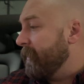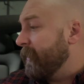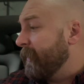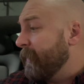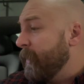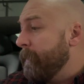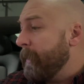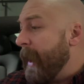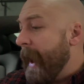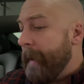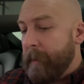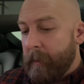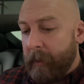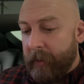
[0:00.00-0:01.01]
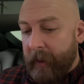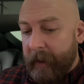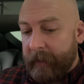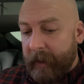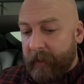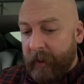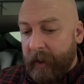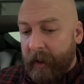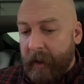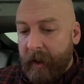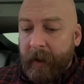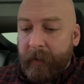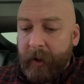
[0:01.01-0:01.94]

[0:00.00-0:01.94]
super happy with these. I think